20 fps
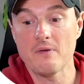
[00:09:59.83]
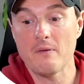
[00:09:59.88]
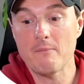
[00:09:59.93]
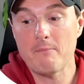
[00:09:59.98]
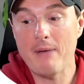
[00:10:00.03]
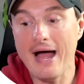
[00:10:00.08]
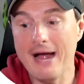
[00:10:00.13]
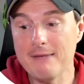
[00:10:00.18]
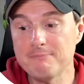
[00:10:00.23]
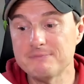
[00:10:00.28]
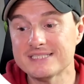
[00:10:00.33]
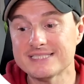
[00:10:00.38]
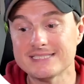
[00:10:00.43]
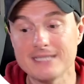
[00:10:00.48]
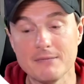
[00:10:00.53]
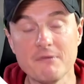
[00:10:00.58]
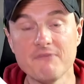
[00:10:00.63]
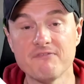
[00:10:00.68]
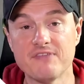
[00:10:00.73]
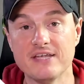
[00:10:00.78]
Perhaps
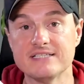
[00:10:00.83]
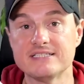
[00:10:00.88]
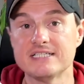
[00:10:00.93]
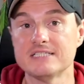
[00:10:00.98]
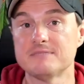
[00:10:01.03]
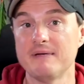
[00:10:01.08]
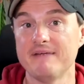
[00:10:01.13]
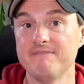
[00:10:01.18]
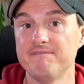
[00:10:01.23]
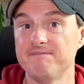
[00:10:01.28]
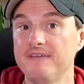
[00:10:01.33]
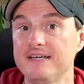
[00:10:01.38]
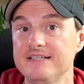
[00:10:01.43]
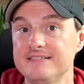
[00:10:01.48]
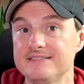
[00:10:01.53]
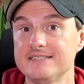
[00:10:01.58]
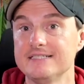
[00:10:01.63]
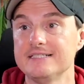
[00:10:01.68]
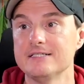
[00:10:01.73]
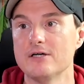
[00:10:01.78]
some of this has been
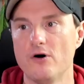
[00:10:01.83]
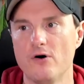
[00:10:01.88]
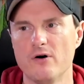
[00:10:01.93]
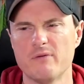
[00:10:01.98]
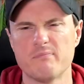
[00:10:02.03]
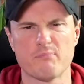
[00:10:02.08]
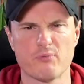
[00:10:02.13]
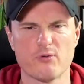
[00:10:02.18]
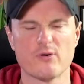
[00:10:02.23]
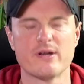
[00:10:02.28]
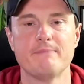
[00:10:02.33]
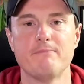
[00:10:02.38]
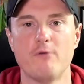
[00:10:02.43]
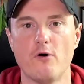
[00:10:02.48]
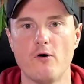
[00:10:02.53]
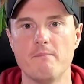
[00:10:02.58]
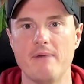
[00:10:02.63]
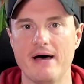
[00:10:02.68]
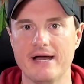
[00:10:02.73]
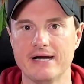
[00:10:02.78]
feasting on pretty
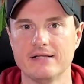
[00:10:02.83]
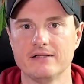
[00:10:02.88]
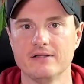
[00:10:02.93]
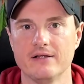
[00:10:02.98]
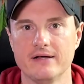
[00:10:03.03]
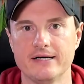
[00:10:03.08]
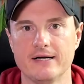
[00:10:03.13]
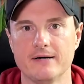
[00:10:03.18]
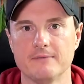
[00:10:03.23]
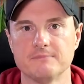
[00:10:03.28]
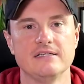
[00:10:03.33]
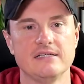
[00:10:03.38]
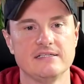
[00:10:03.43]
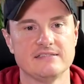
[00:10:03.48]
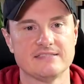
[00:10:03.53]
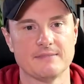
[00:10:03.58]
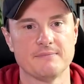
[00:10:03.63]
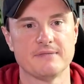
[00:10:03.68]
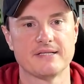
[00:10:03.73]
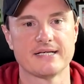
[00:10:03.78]
poor batting lineups in
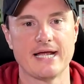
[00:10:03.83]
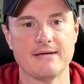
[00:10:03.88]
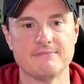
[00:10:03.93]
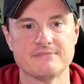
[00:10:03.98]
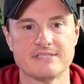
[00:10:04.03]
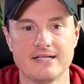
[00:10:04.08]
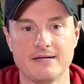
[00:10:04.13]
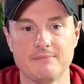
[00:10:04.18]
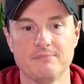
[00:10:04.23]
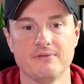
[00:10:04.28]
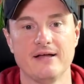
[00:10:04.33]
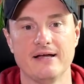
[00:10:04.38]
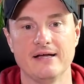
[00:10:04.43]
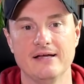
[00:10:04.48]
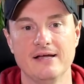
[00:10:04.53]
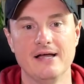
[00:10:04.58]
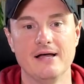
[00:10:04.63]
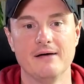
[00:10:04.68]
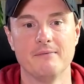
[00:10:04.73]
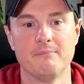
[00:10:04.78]
some of the games that they play.
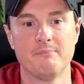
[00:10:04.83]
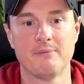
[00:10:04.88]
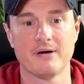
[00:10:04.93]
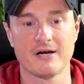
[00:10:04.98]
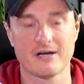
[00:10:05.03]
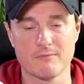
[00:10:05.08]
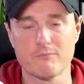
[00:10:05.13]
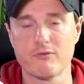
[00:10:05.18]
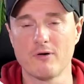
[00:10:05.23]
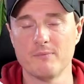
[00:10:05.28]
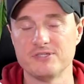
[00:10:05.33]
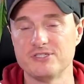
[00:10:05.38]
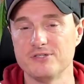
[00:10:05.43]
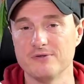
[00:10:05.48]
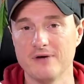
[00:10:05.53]
But I can promise you,